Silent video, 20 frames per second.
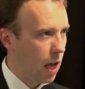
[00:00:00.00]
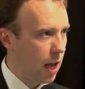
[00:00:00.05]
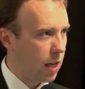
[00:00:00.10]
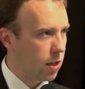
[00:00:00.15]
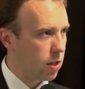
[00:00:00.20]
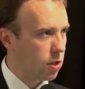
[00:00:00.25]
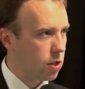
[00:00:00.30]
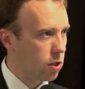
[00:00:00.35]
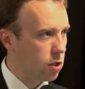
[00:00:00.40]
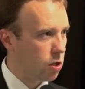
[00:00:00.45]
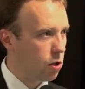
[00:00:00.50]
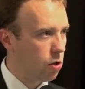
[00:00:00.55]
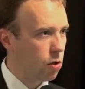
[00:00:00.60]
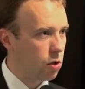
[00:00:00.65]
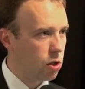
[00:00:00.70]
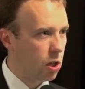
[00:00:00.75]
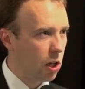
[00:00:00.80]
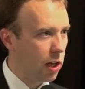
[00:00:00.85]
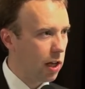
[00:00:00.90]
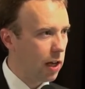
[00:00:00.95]
And
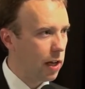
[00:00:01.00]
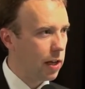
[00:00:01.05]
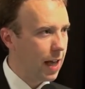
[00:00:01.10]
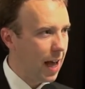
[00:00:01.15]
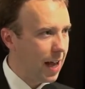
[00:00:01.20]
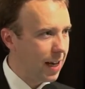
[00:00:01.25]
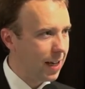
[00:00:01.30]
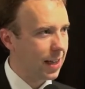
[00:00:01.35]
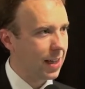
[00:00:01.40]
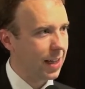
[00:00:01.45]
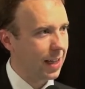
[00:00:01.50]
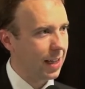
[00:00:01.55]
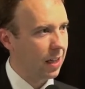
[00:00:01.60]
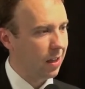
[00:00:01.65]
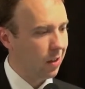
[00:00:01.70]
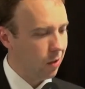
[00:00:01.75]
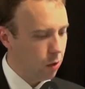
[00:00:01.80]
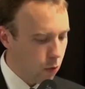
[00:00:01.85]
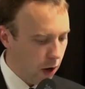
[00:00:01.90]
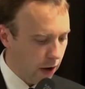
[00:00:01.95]
to learn anything,
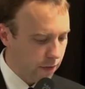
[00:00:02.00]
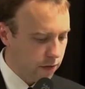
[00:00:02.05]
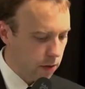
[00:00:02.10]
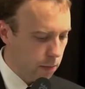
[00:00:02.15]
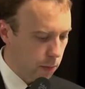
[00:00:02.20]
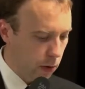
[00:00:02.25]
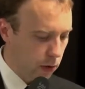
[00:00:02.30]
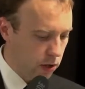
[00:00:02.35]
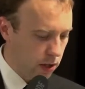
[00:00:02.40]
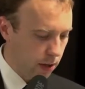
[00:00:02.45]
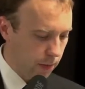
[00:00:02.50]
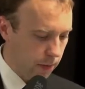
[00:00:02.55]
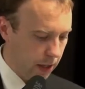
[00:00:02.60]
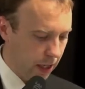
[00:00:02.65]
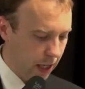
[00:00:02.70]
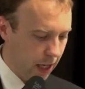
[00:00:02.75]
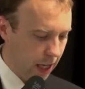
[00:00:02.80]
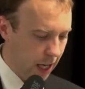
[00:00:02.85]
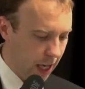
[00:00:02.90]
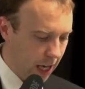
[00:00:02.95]
you have to put
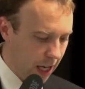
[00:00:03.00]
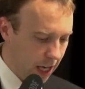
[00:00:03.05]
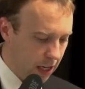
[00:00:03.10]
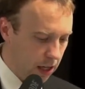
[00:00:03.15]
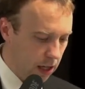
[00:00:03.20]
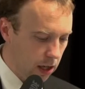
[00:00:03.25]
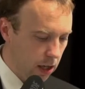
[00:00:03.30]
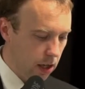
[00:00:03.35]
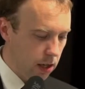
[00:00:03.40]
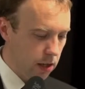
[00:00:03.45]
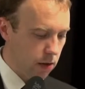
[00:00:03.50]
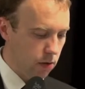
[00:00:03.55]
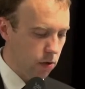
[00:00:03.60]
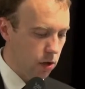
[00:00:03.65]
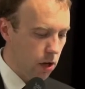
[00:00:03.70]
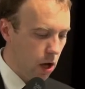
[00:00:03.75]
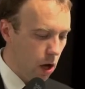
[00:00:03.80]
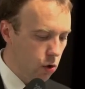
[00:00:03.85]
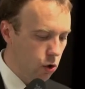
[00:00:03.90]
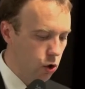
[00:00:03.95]
something in. There are
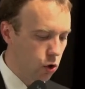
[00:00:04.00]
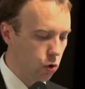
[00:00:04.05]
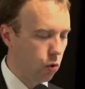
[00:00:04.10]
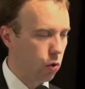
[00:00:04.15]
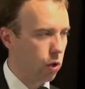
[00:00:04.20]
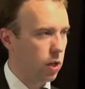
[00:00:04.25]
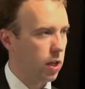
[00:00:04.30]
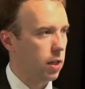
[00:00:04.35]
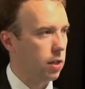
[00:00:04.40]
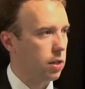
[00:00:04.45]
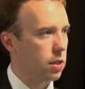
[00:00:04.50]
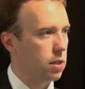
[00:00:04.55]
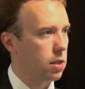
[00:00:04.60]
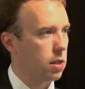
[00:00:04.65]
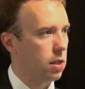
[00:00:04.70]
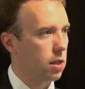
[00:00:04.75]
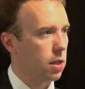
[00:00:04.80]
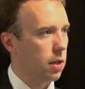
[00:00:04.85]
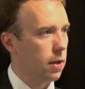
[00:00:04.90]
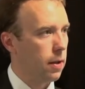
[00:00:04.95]
no shortcuts,
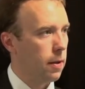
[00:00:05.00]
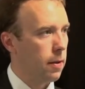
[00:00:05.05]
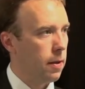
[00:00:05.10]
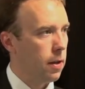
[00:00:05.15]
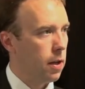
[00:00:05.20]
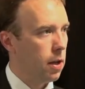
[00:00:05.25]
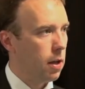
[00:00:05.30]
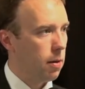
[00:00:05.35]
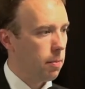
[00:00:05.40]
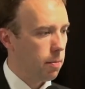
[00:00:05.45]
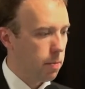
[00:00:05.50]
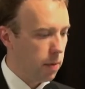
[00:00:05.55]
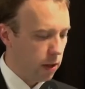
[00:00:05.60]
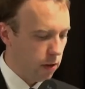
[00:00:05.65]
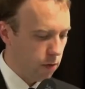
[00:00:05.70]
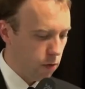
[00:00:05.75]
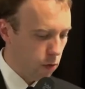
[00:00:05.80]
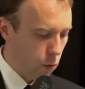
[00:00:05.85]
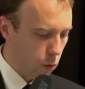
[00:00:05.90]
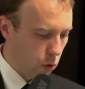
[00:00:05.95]
but
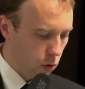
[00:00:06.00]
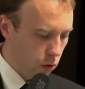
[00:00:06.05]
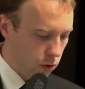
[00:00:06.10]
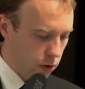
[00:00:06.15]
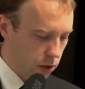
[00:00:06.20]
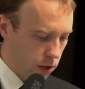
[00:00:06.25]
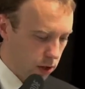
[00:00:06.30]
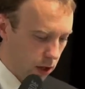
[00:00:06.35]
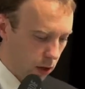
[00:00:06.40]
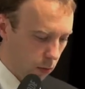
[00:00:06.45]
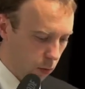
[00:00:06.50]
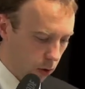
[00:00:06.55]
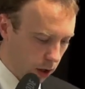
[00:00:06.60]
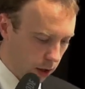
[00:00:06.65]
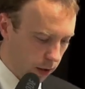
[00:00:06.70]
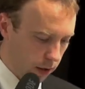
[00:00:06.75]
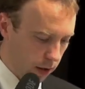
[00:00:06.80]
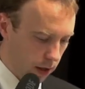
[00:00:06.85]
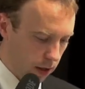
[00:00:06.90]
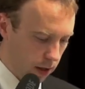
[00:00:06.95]
the rewards are
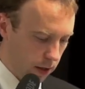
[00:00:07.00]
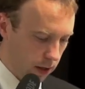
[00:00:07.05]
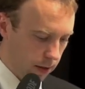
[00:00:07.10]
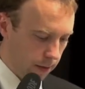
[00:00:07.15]
worth it.